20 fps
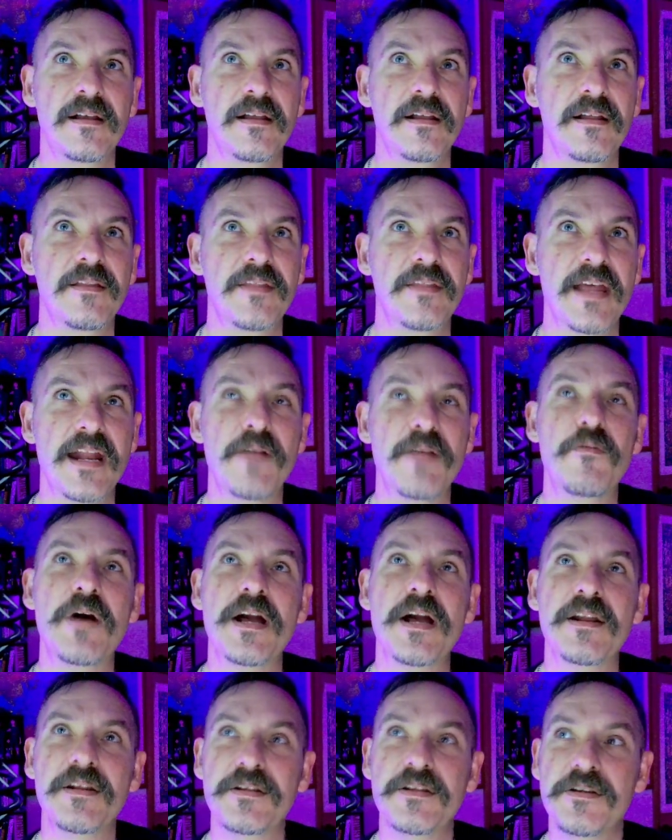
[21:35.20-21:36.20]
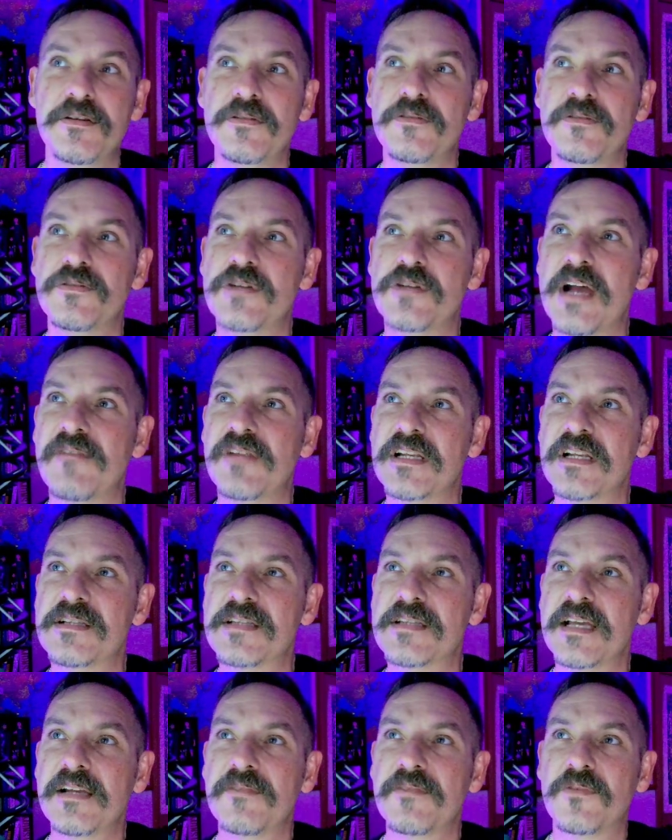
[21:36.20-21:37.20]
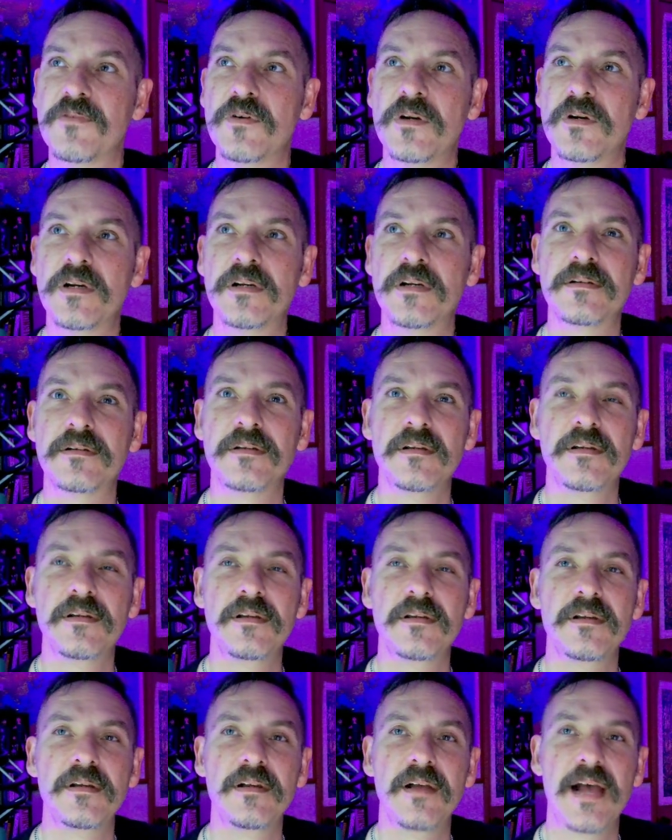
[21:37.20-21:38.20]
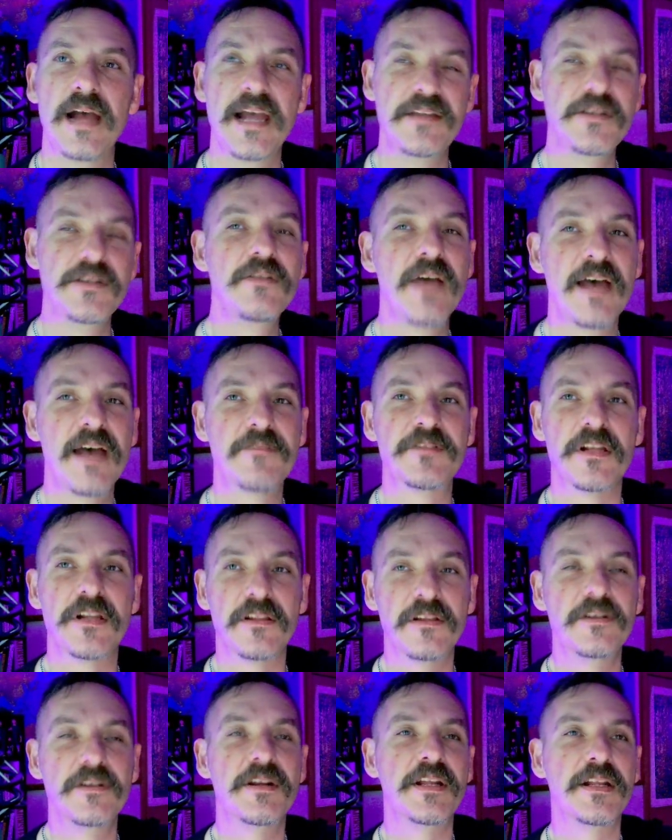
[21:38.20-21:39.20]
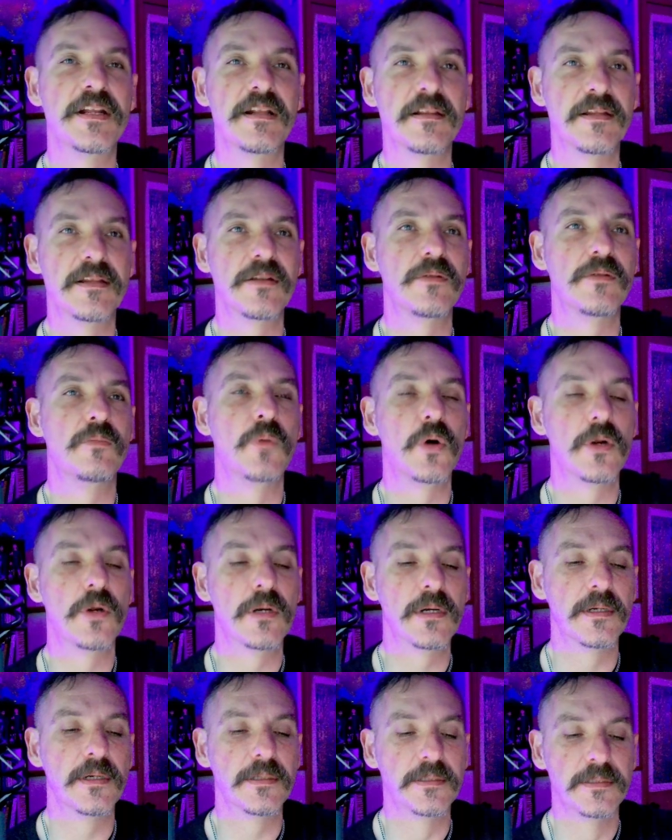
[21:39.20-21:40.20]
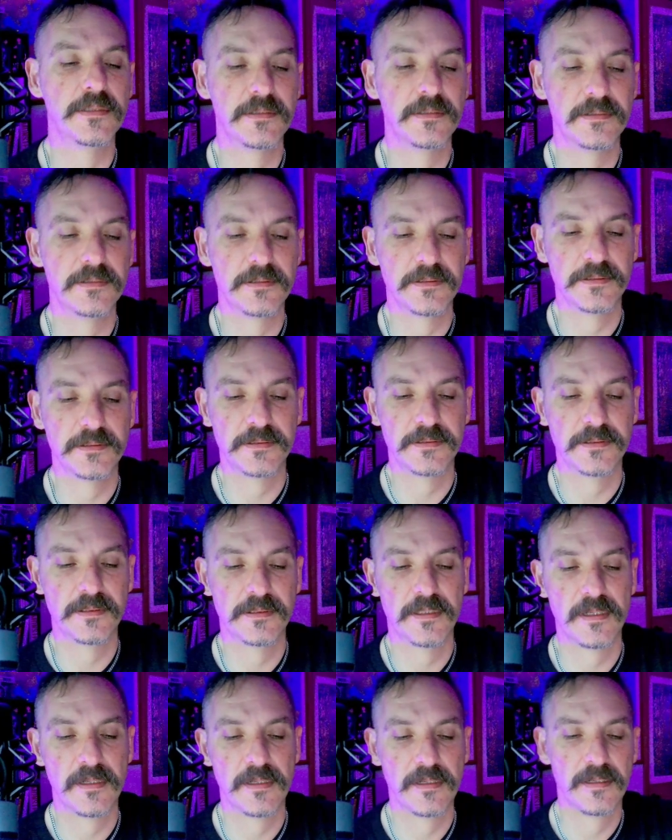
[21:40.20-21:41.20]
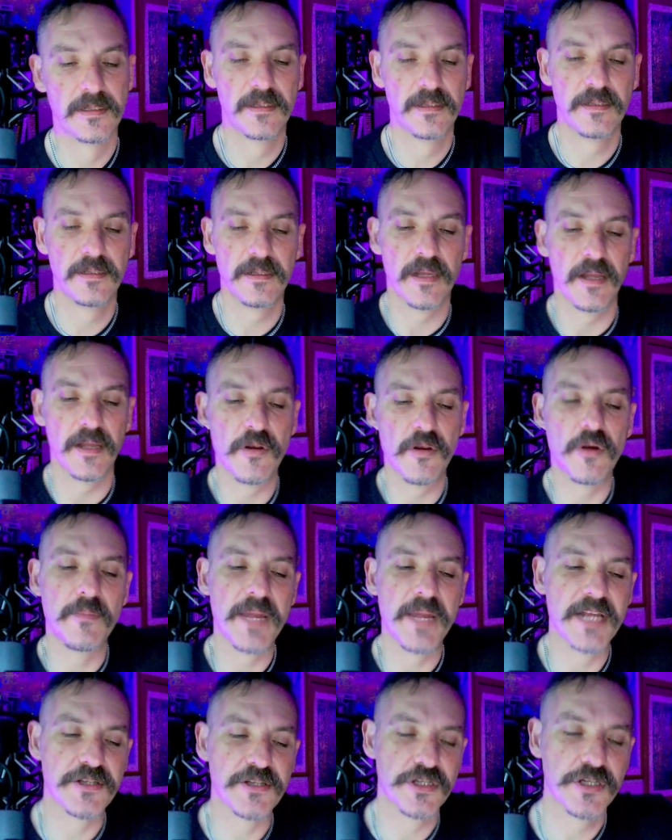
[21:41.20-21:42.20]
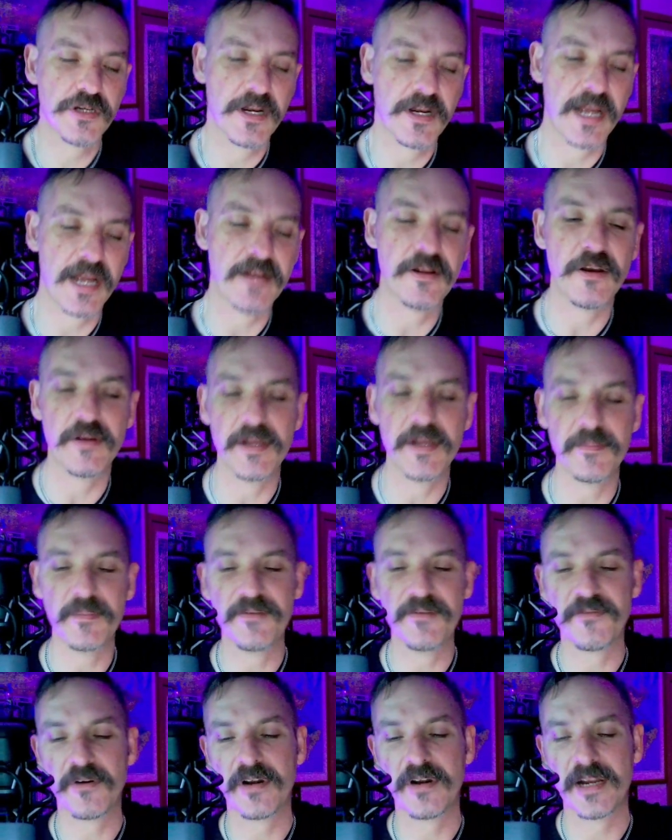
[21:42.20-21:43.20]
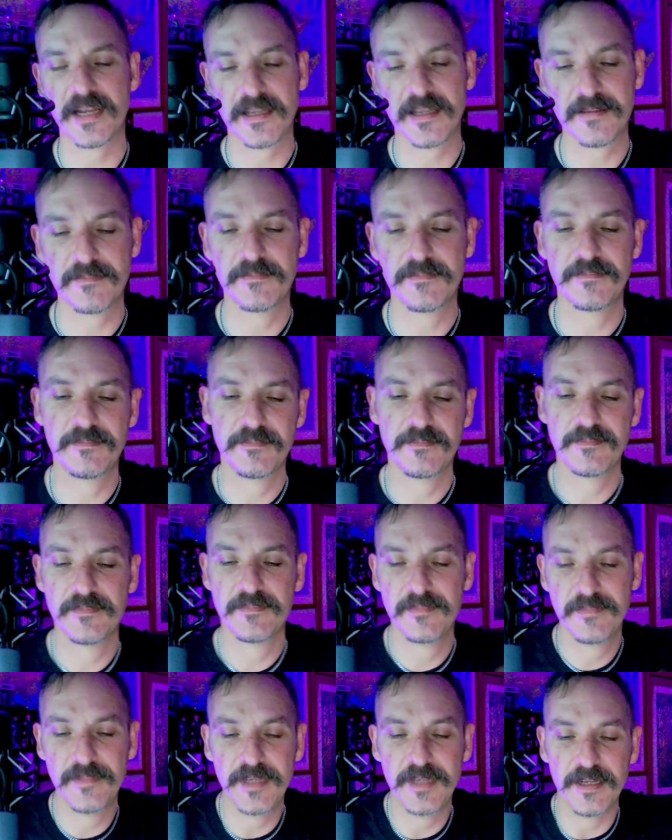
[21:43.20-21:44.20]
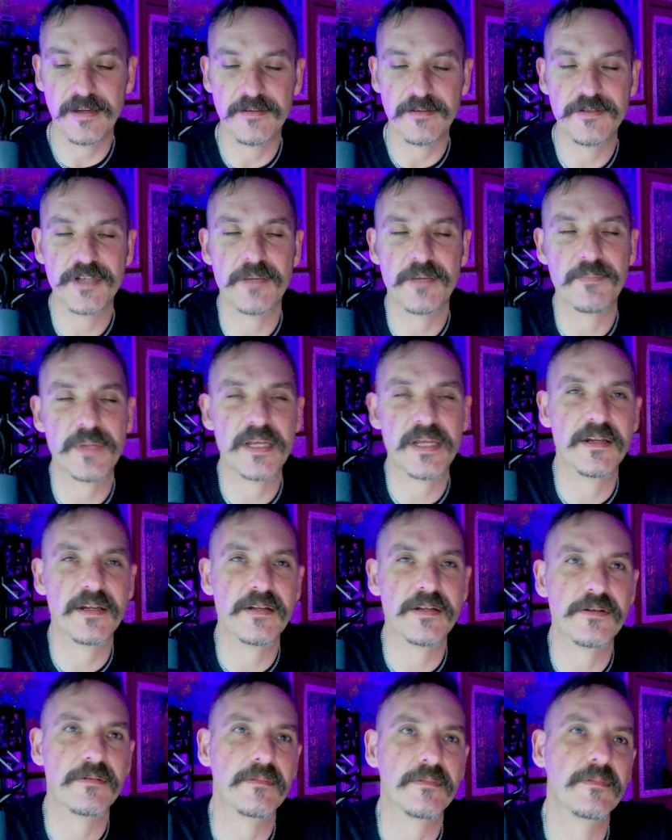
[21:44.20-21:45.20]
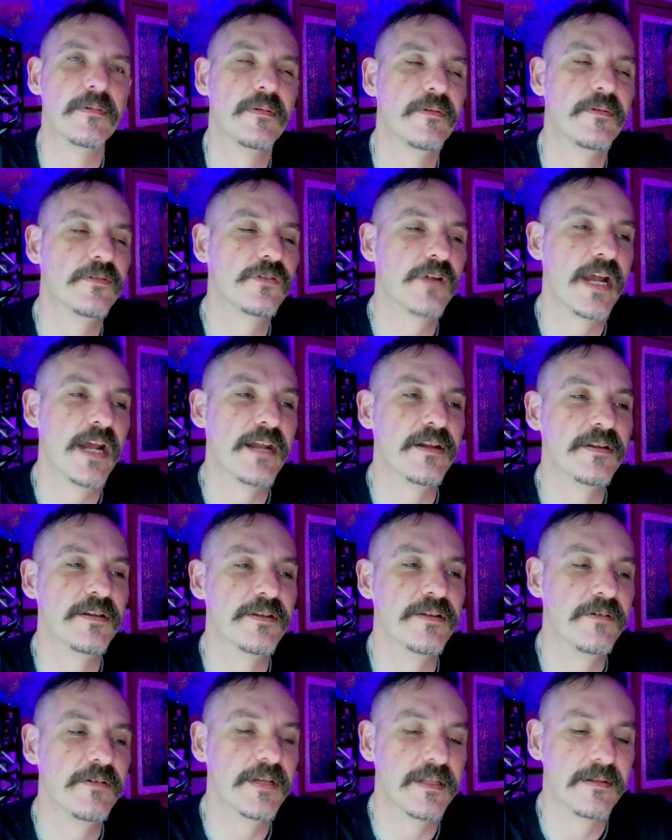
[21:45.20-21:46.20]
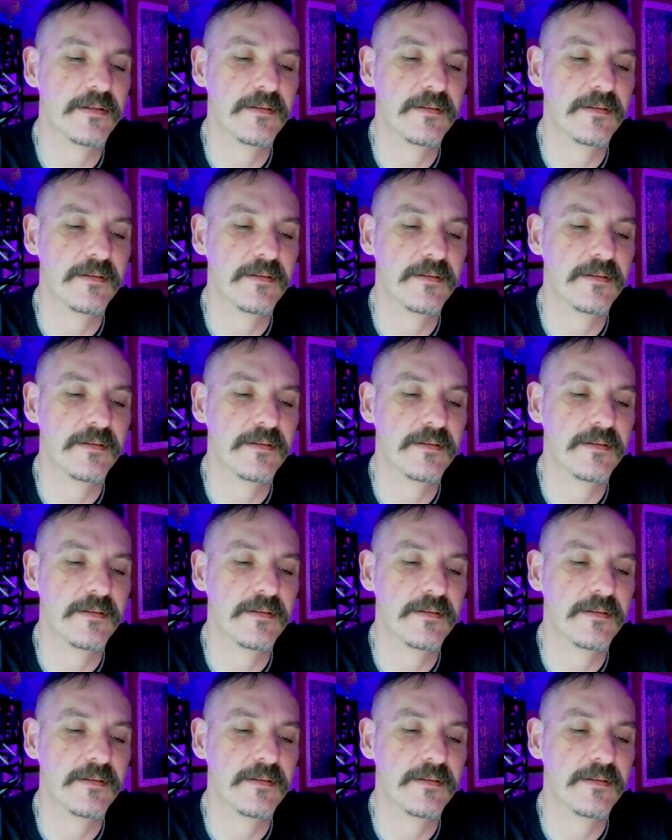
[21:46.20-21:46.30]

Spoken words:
that I want to do driving to singing for, I do have to learn it a little more or make sure I know it before I, you know, jump in and try to do it